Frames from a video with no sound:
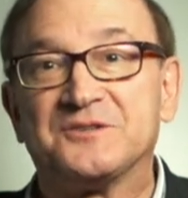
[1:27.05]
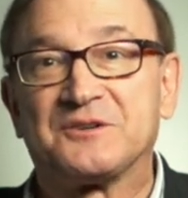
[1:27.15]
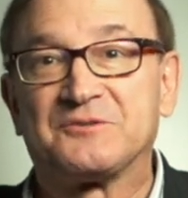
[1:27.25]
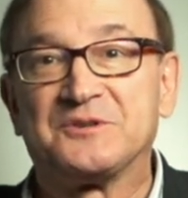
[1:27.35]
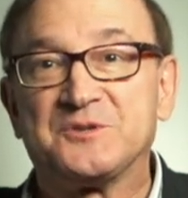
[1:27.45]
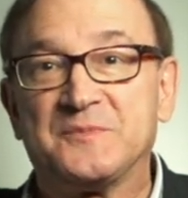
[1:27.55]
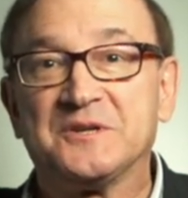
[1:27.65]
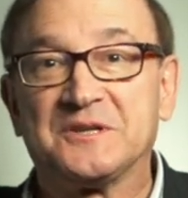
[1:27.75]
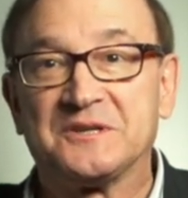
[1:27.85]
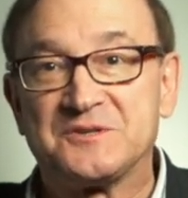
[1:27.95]
generally
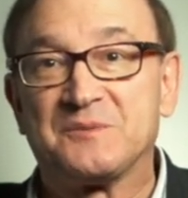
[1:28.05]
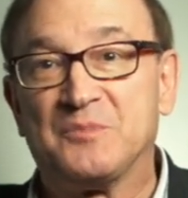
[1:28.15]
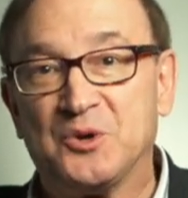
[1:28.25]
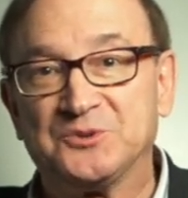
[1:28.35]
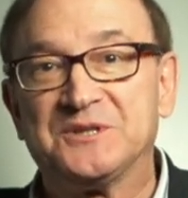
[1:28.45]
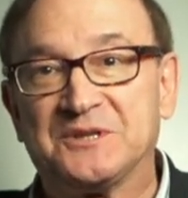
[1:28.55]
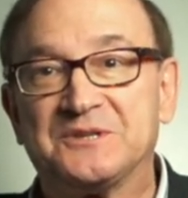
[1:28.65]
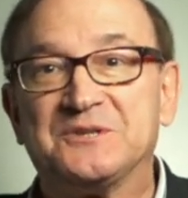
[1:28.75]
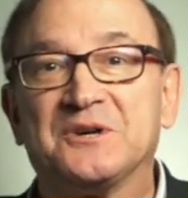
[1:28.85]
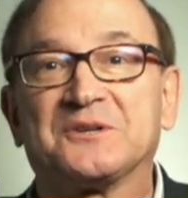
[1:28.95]
speaking, is a
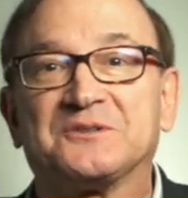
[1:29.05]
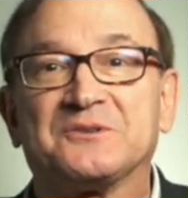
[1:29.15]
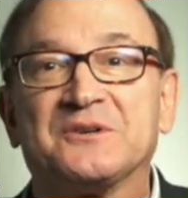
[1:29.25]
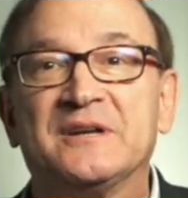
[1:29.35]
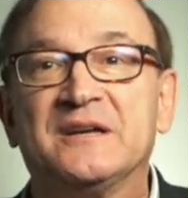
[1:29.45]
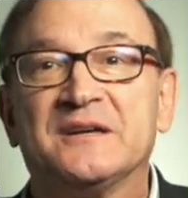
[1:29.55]
multi-conductor